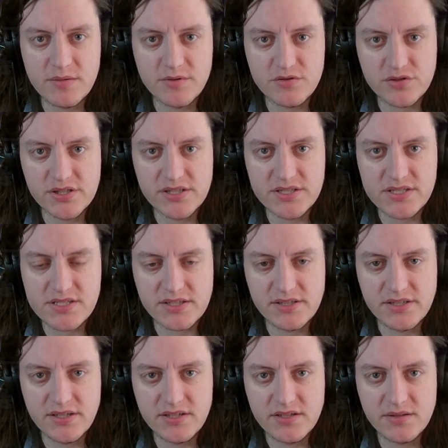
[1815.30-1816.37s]

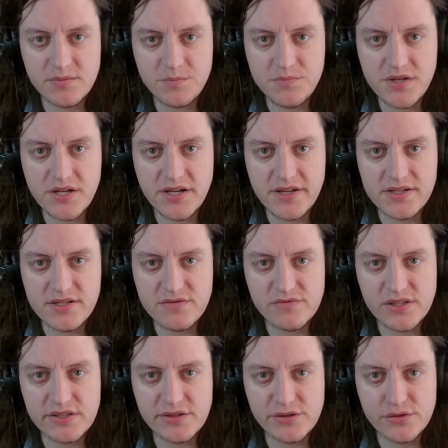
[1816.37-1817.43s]
realistically
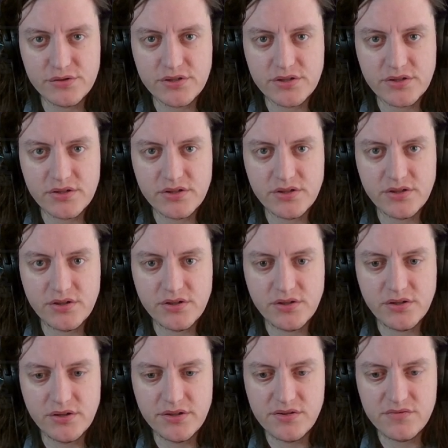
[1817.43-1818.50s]
defeat Luke
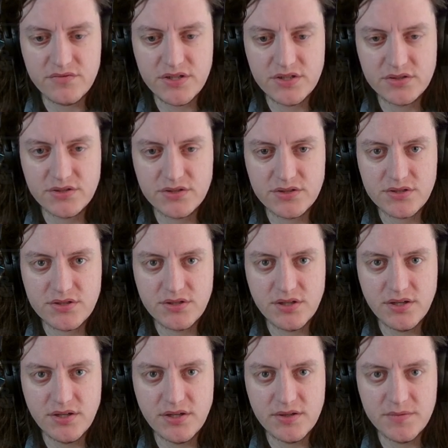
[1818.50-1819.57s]
on the field.
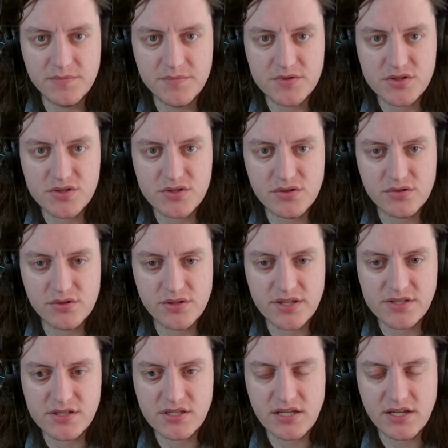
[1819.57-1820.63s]
So
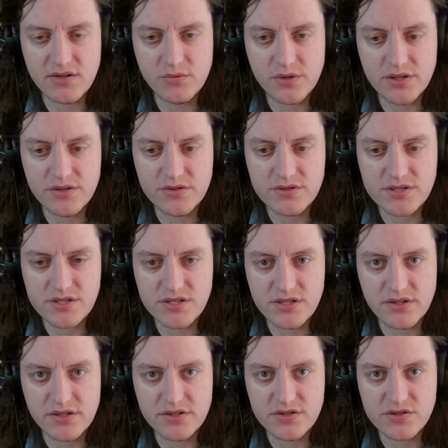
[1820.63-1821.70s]
that's kind of one of those
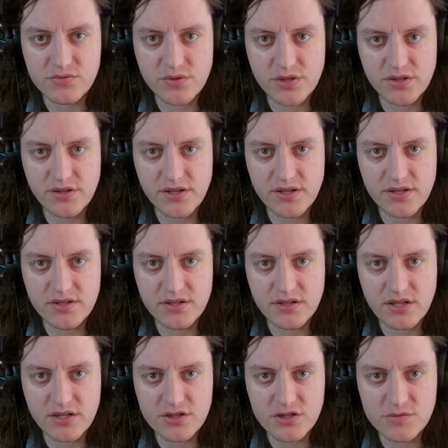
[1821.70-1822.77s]
scenarios where you
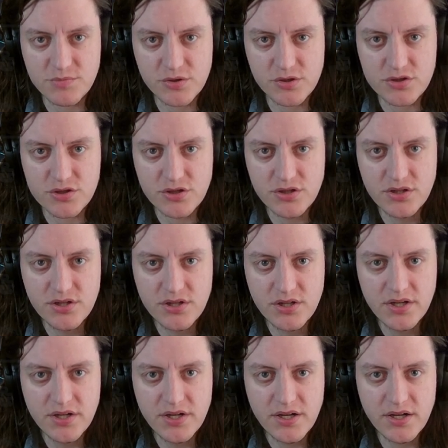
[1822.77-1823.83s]
gotta just push.
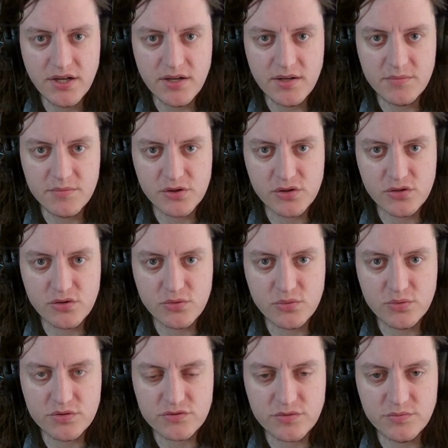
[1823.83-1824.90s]
Luke
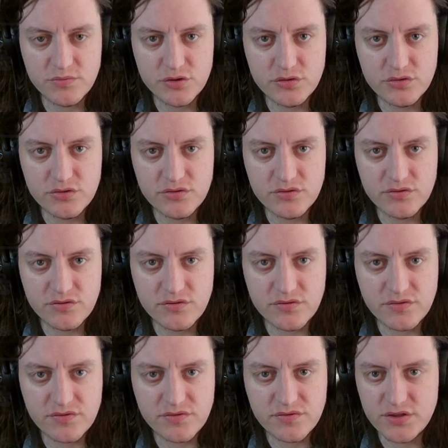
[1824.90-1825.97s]
will remove
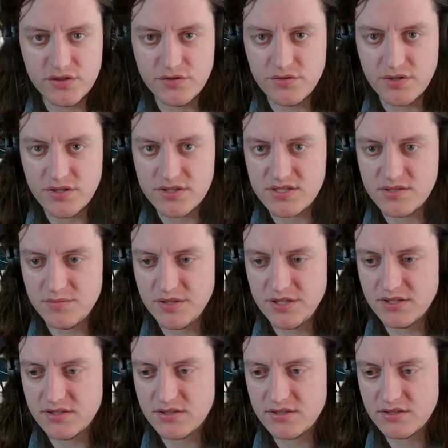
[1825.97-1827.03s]
Unit
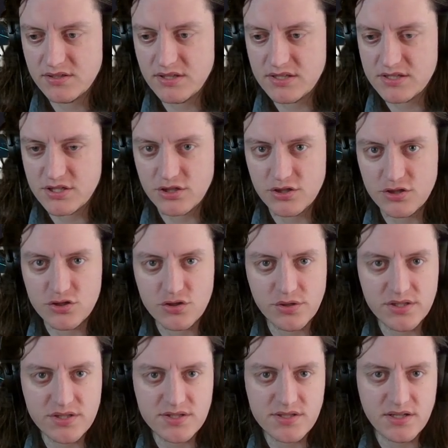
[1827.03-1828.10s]
Sabine. That's a good
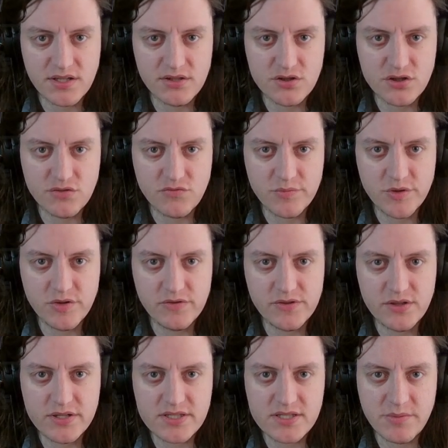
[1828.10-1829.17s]
choice. You should remove
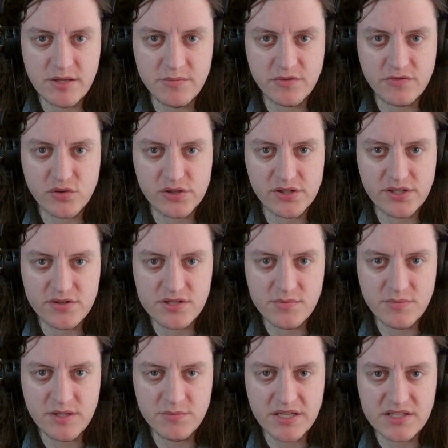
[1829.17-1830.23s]
Unit Sabine before Leader
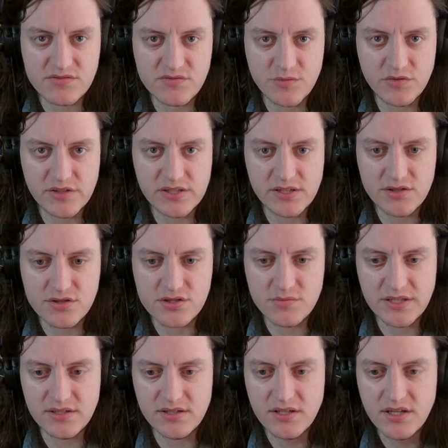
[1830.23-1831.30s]
Sabine because removing Leader
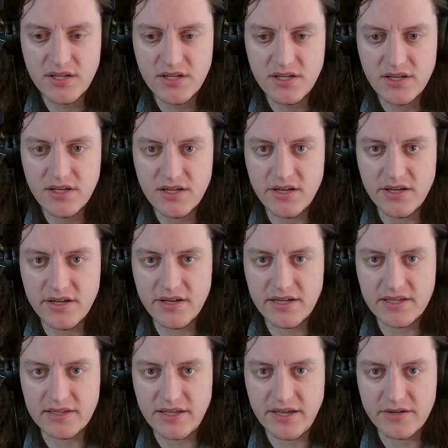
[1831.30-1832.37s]
Sabine
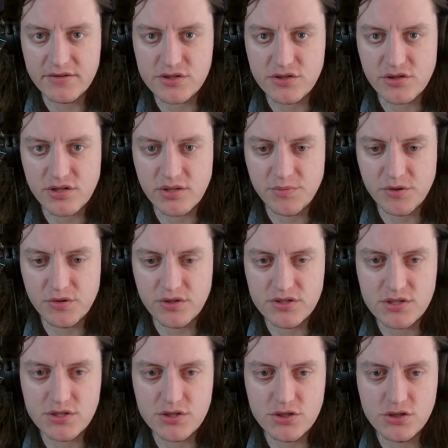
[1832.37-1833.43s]
allows your
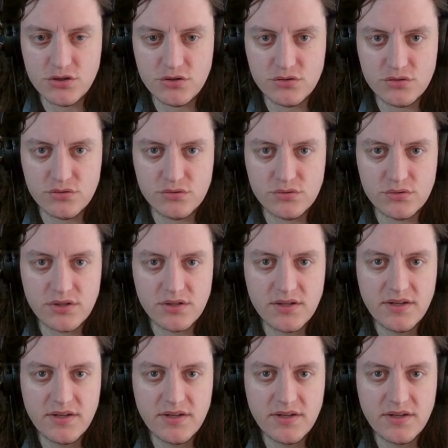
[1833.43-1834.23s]
opponent to